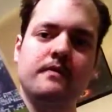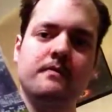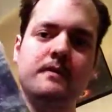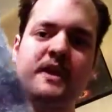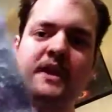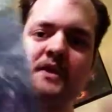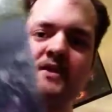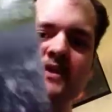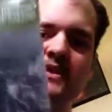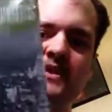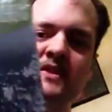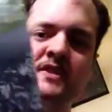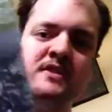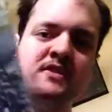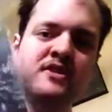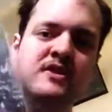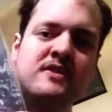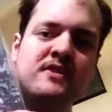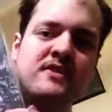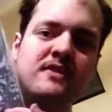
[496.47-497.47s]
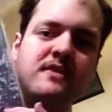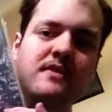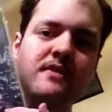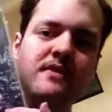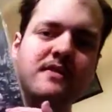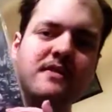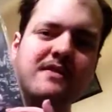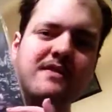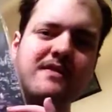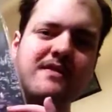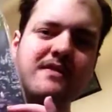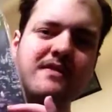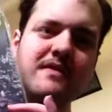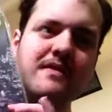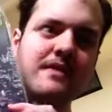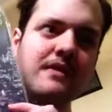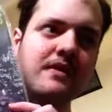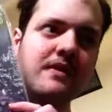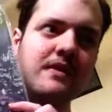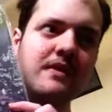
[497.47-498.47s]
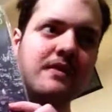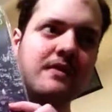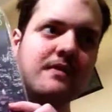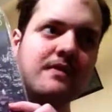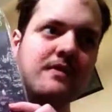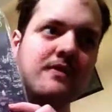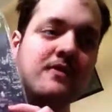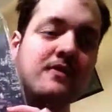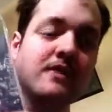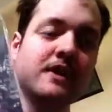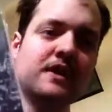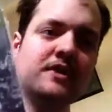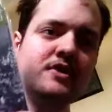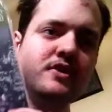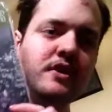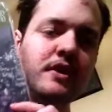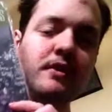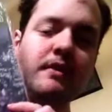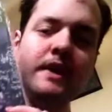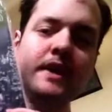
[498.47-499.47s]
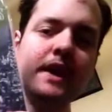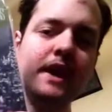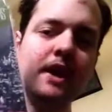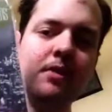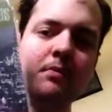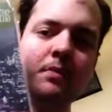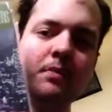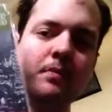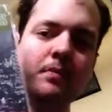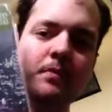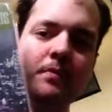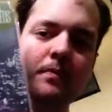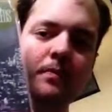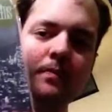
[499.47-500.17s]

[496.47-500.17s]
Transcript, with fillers: Because this is just such a great album.